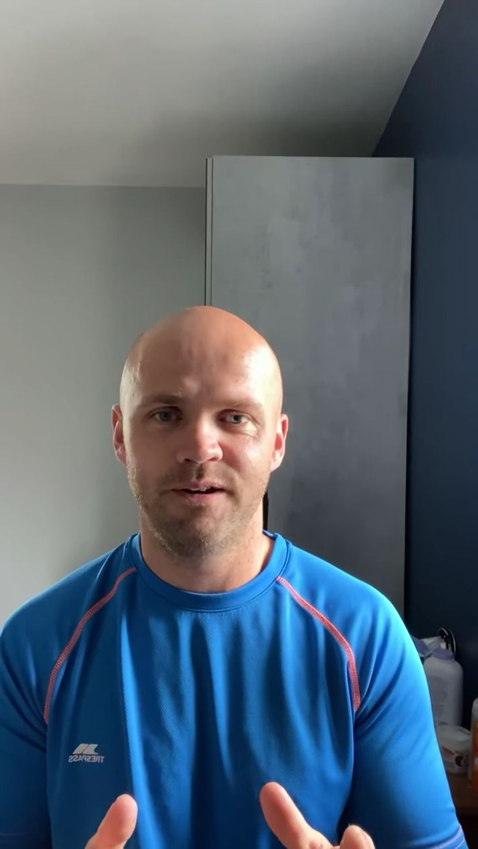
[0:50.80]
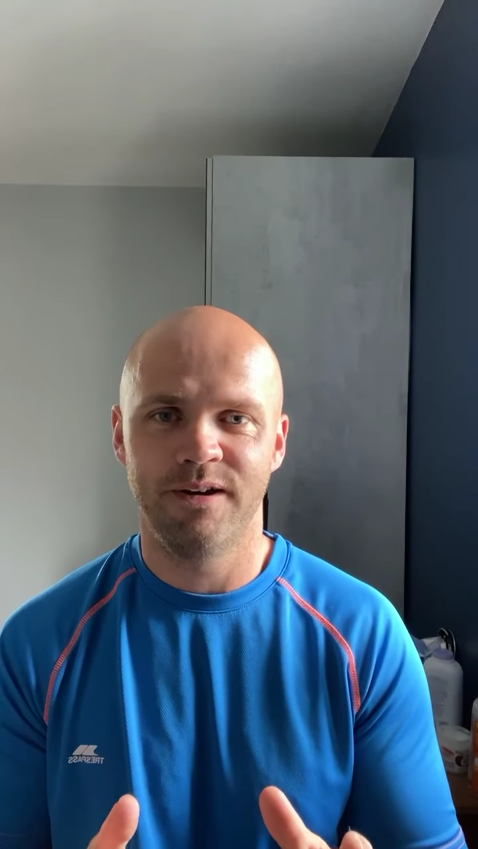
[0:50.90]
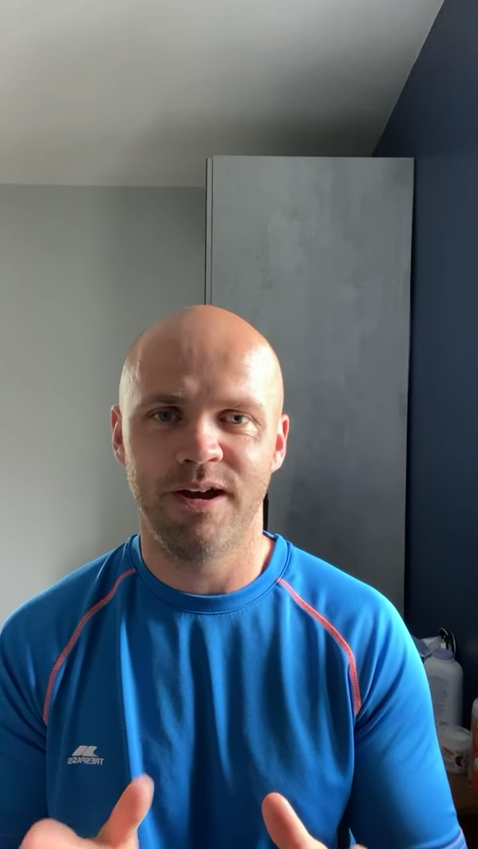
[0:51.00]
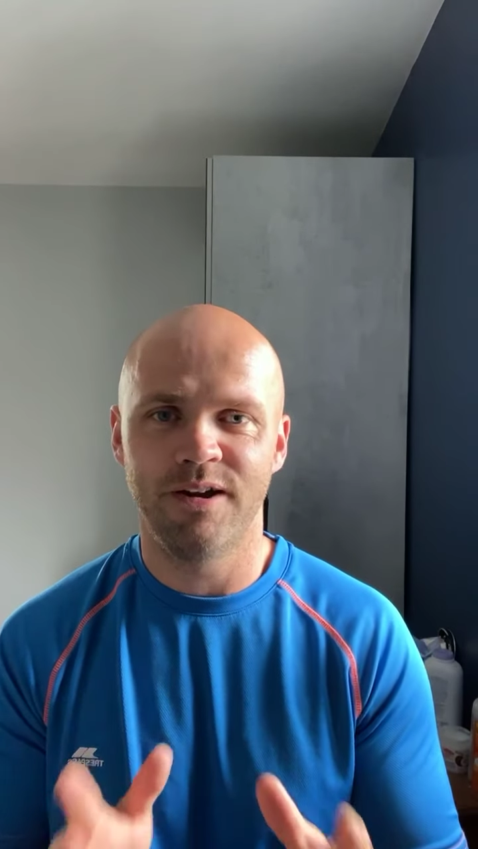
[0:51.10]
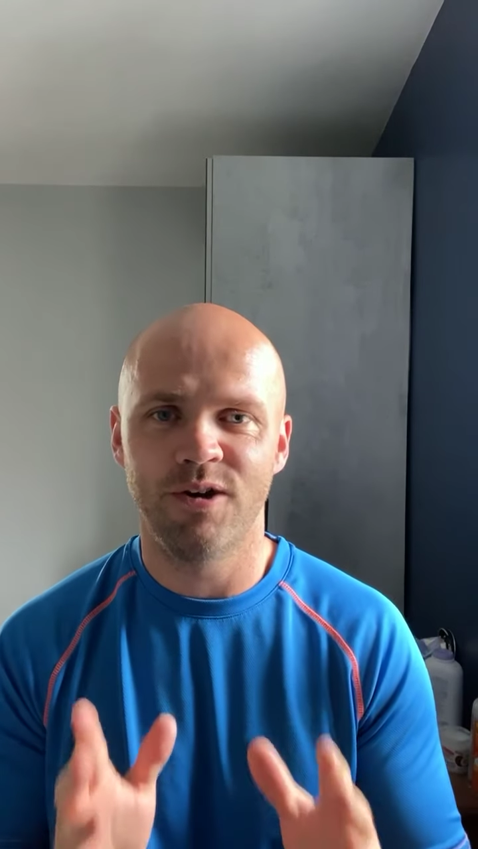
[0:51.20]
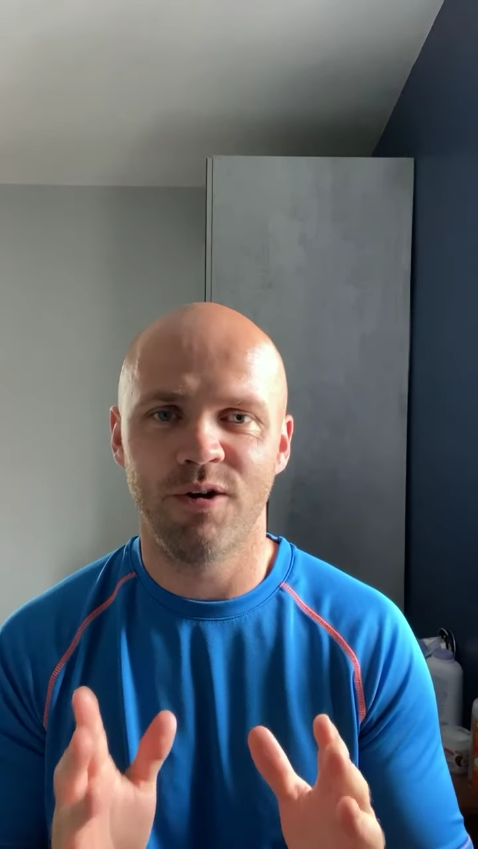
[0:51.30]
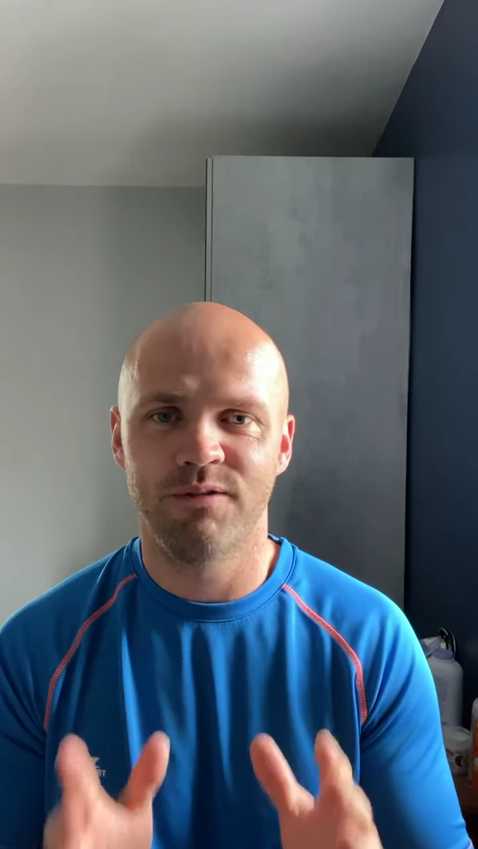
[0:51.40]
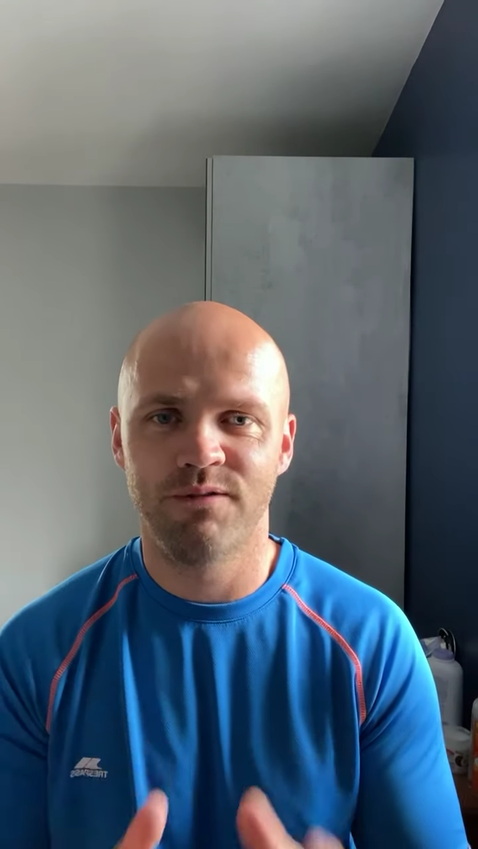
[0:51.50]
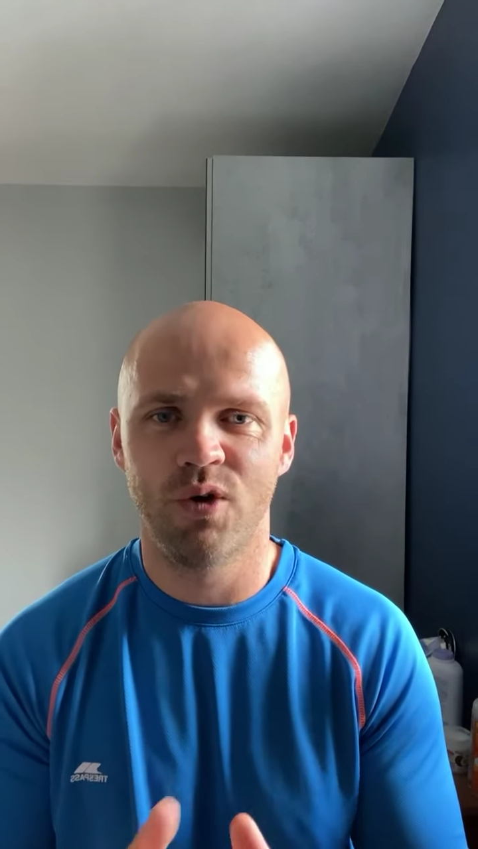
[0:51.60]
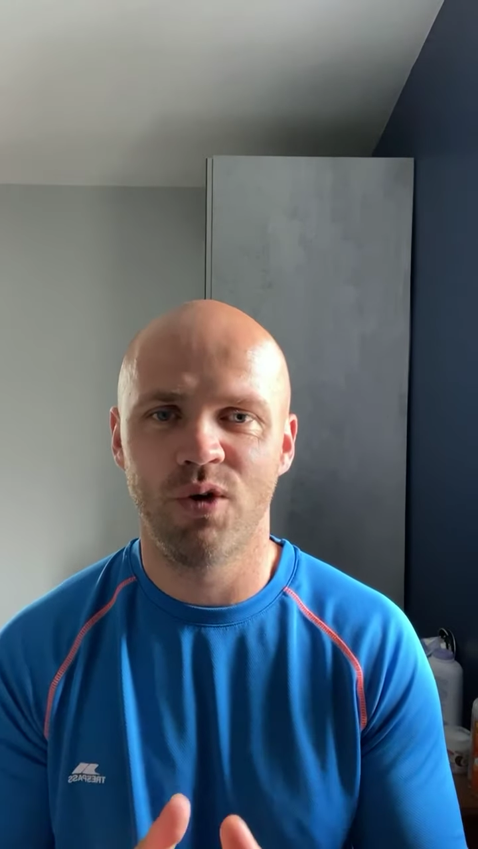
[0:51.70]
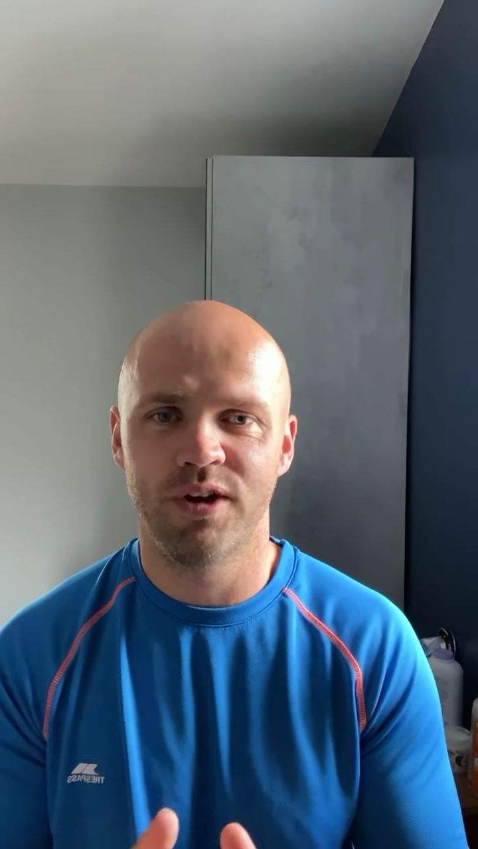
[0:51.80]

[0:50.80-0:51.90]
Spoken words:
and not for